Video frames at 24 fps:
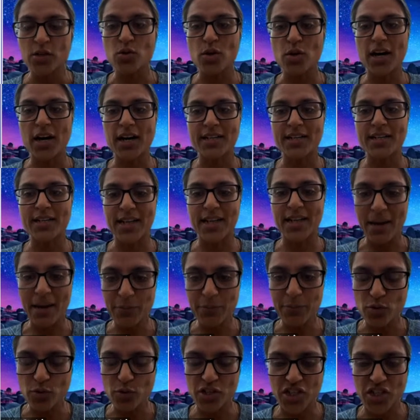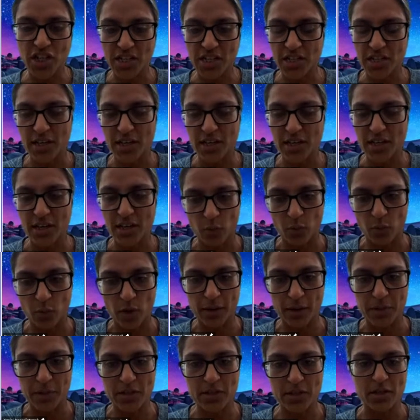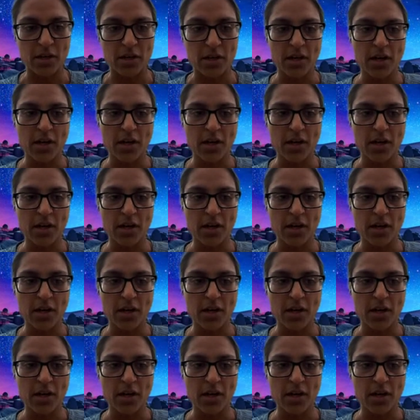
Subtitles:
to adapt to a changing environment